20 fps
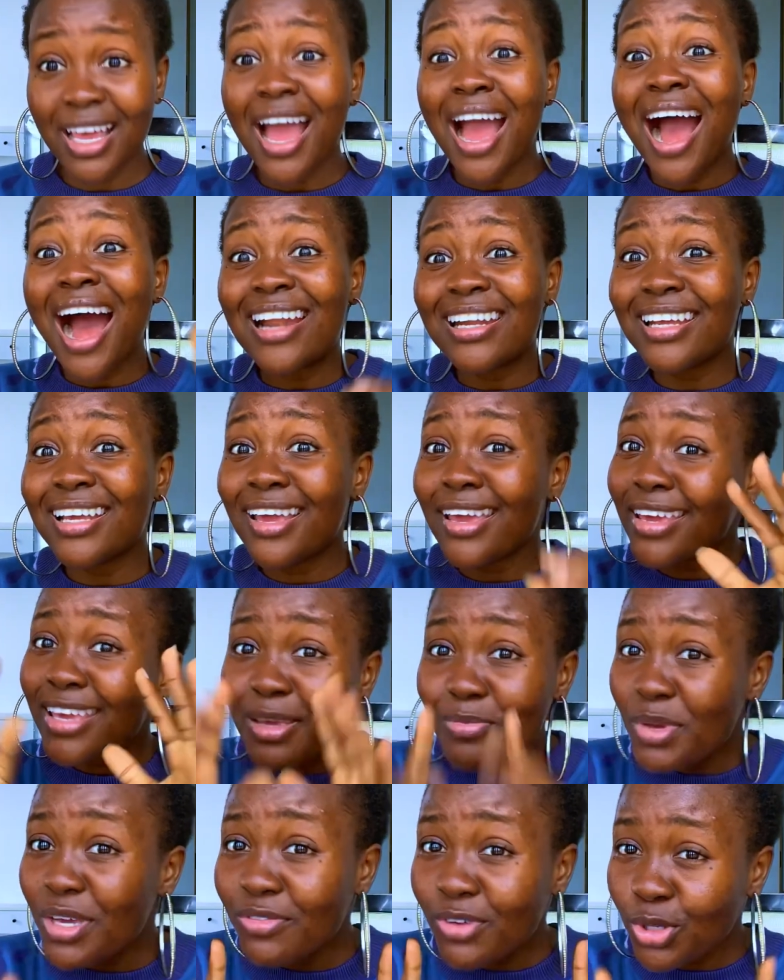And again,
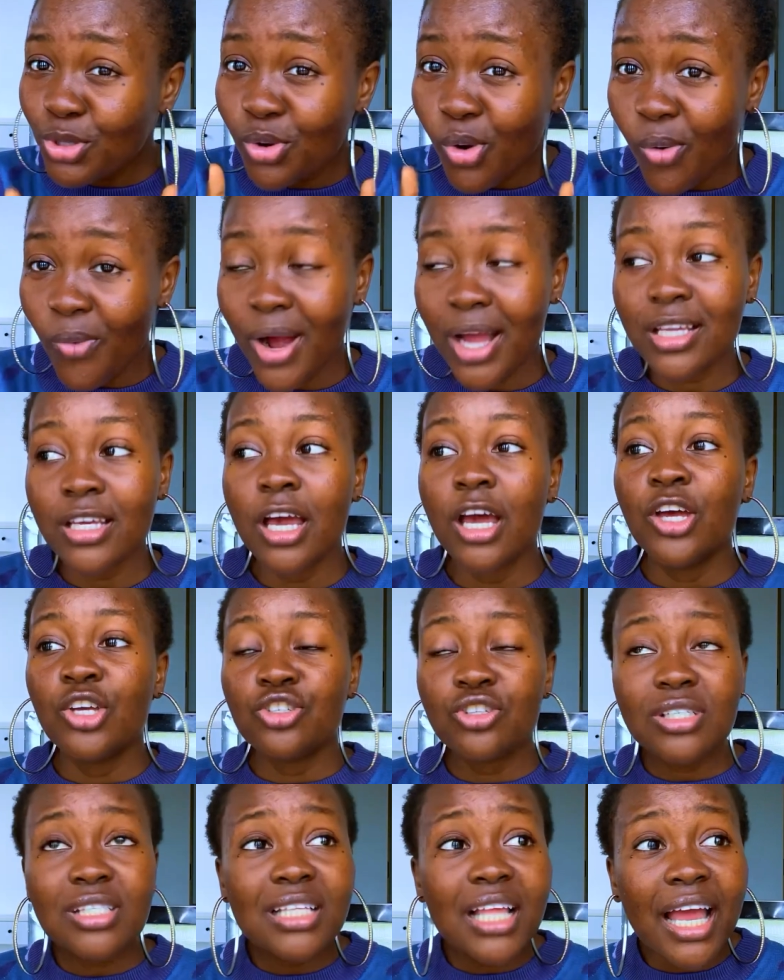immigration wise,
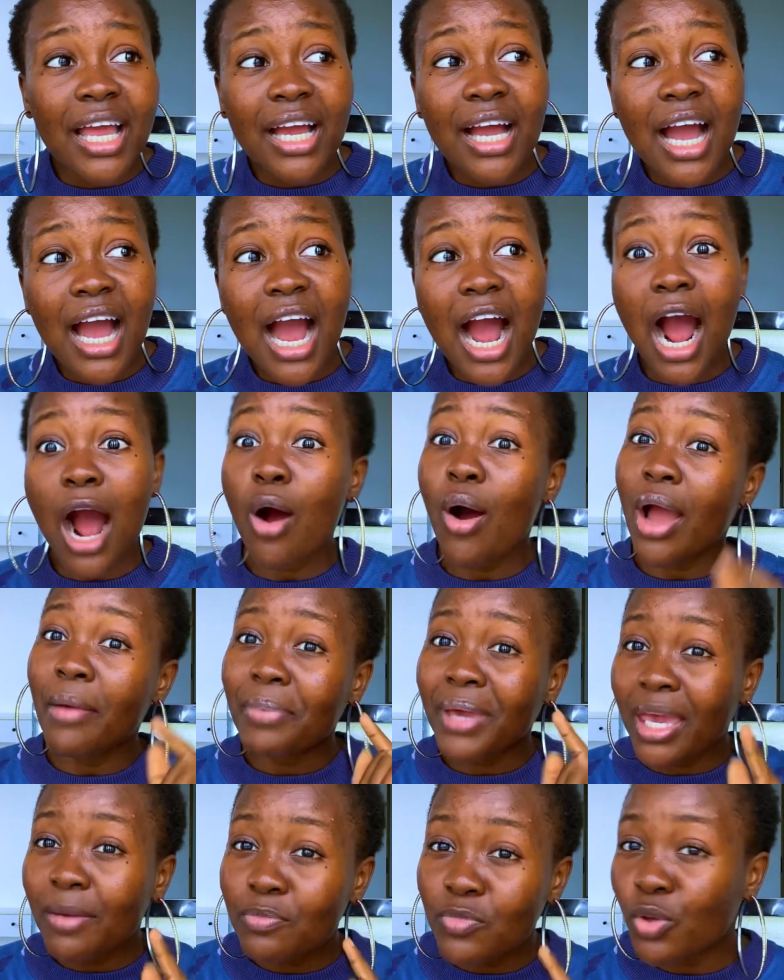just like how I
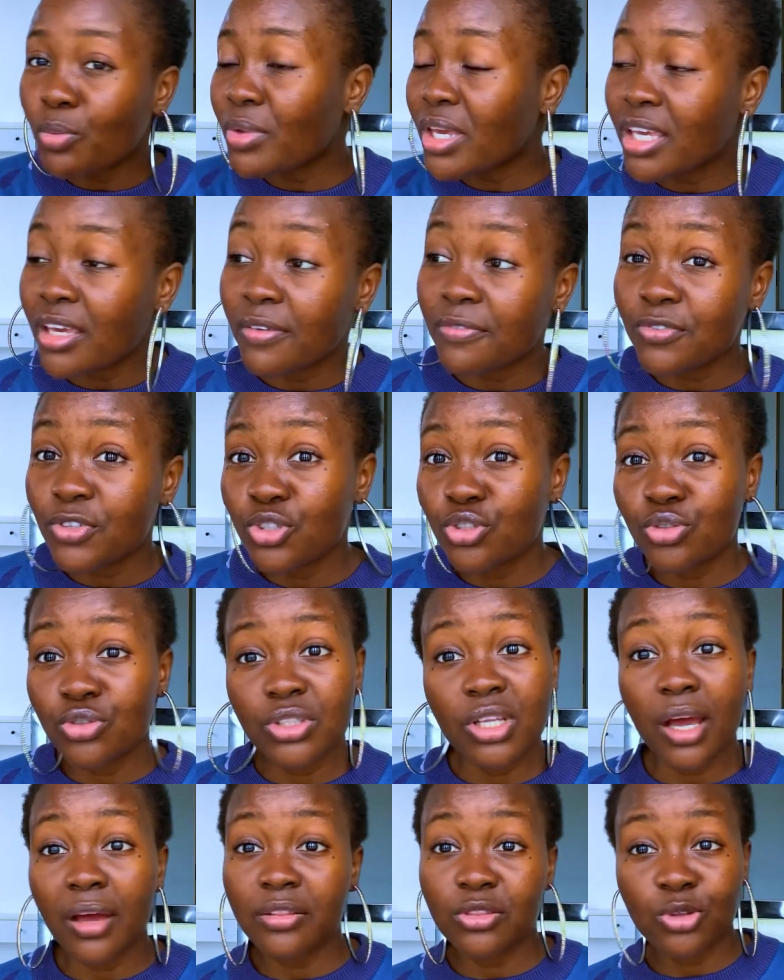came to make a video
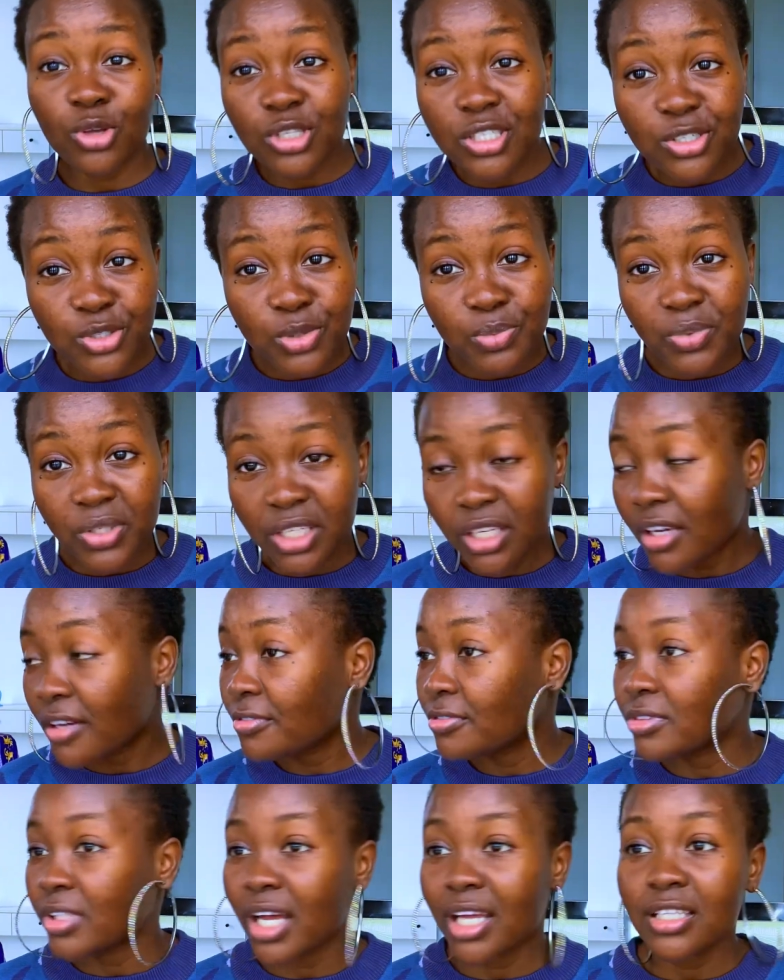that nurses be
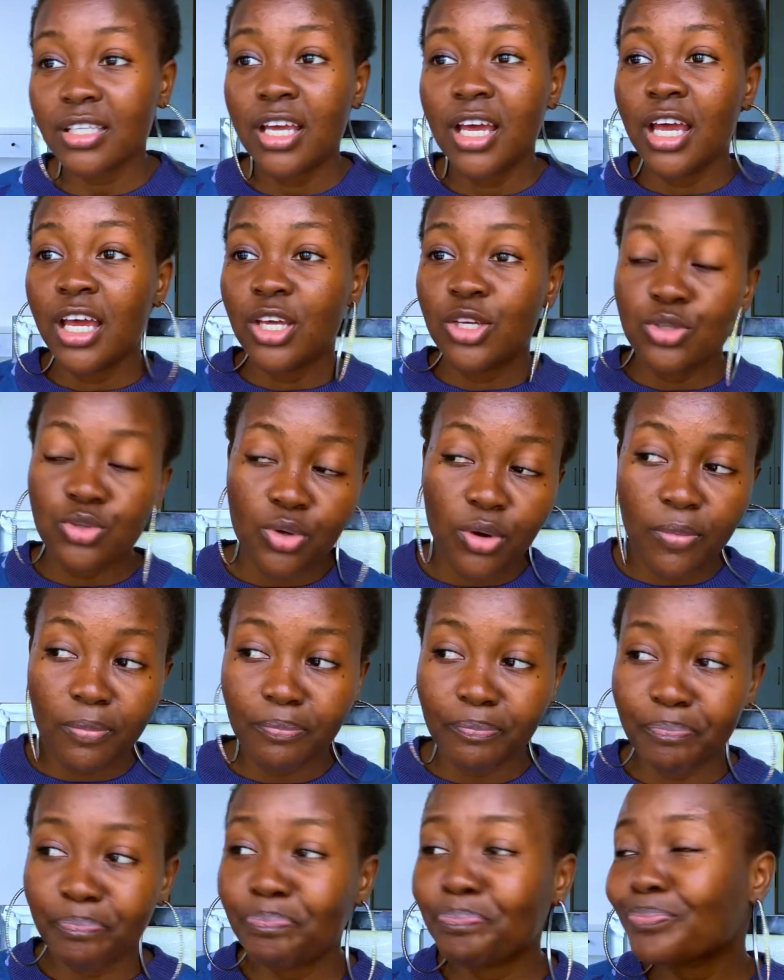careful that
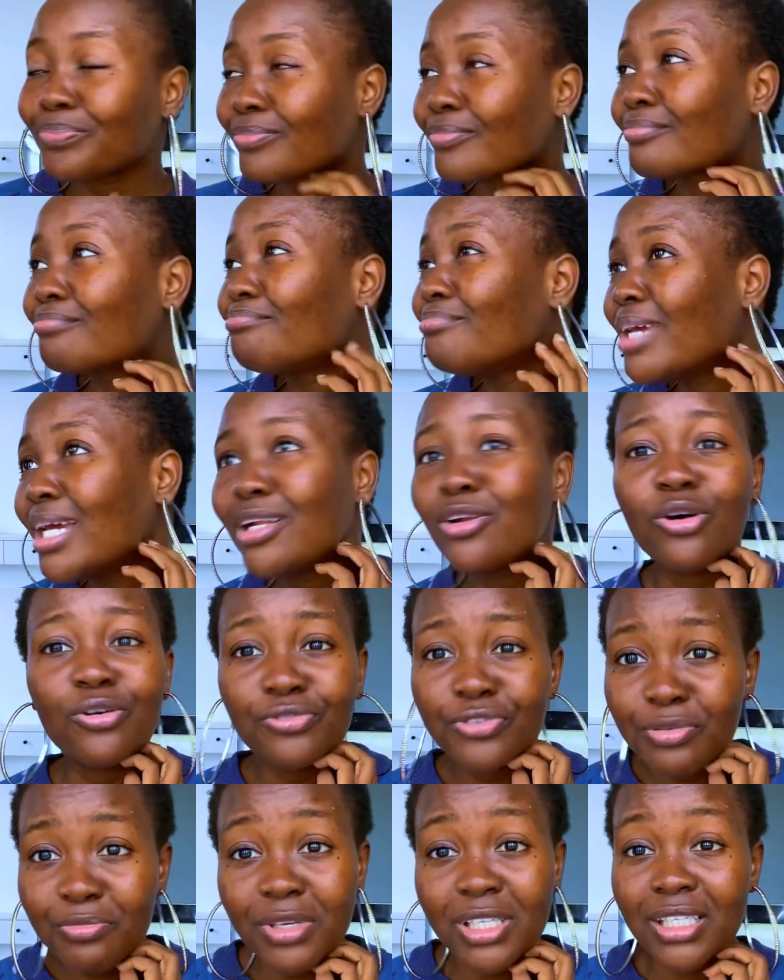some male or
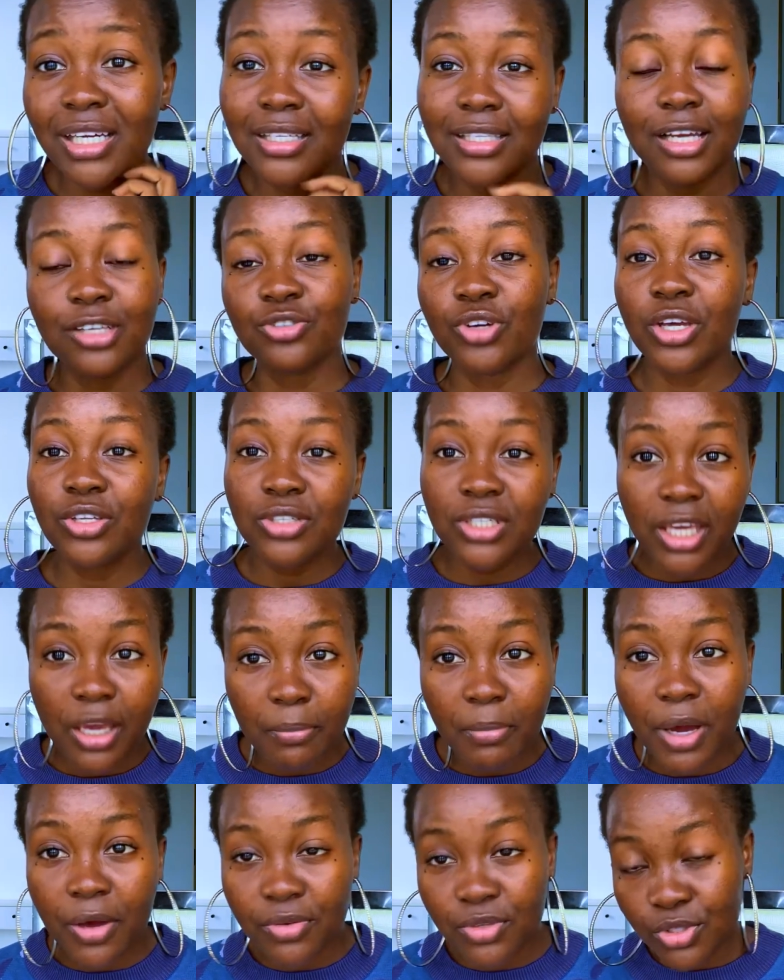female they're trying to get
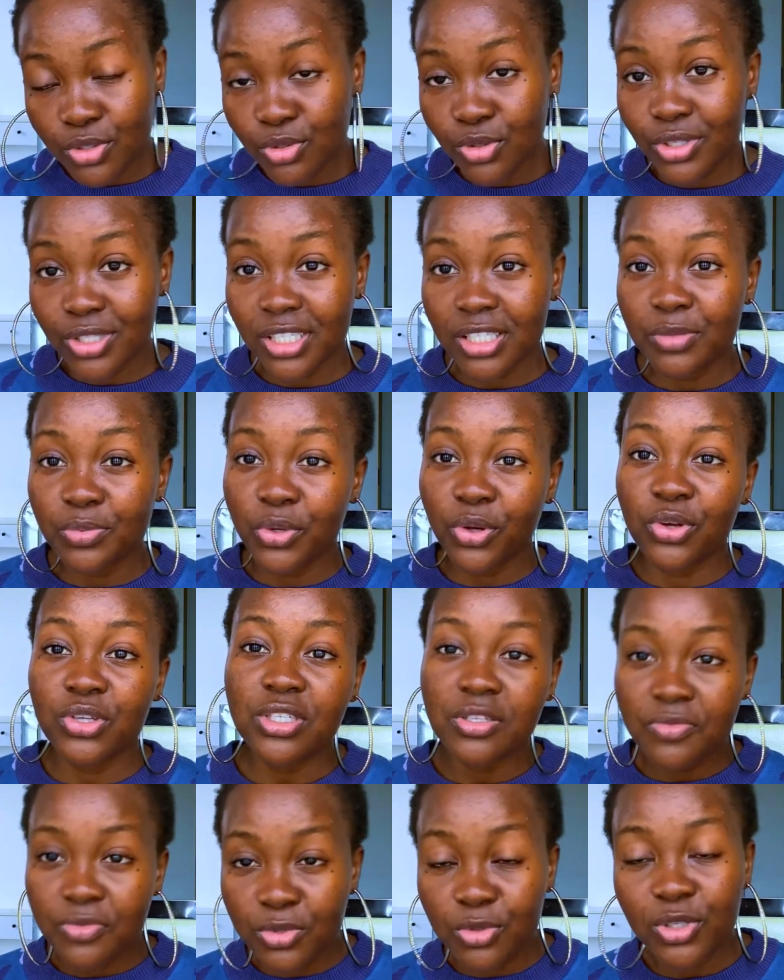married to nurses because they
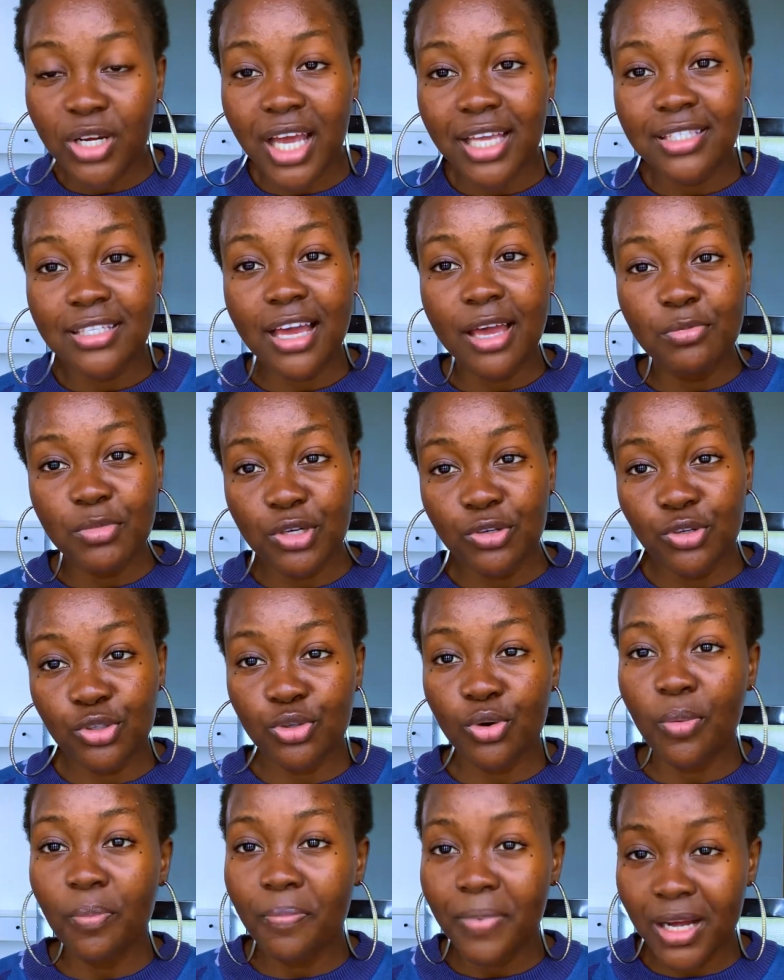feel like their
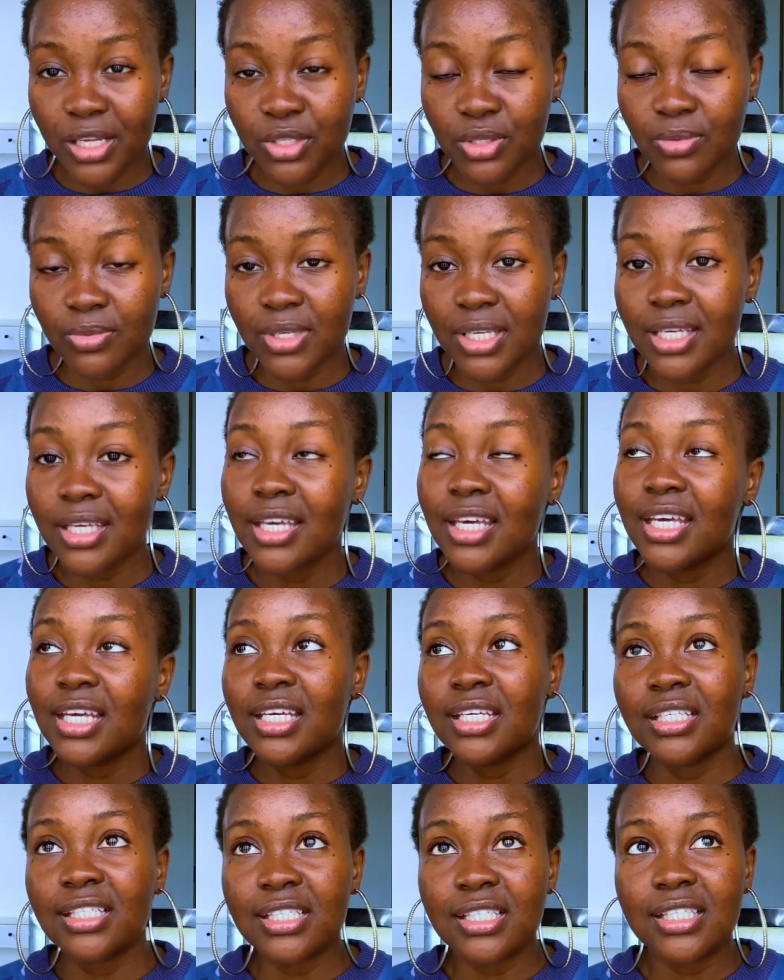immigration pathway
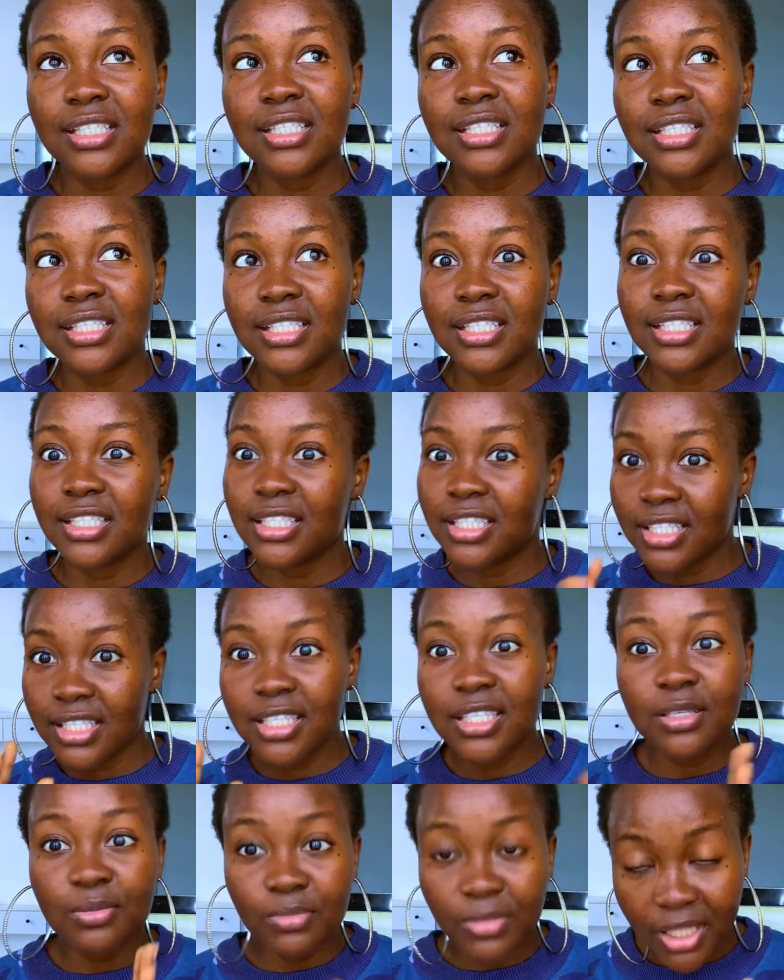is
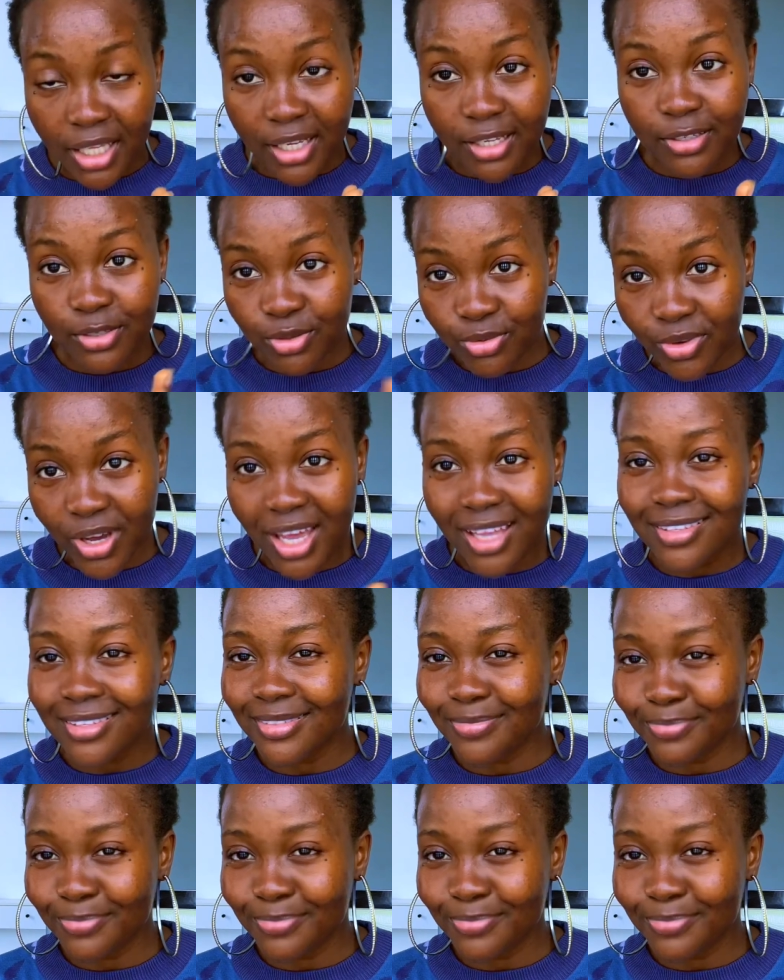seamless, right?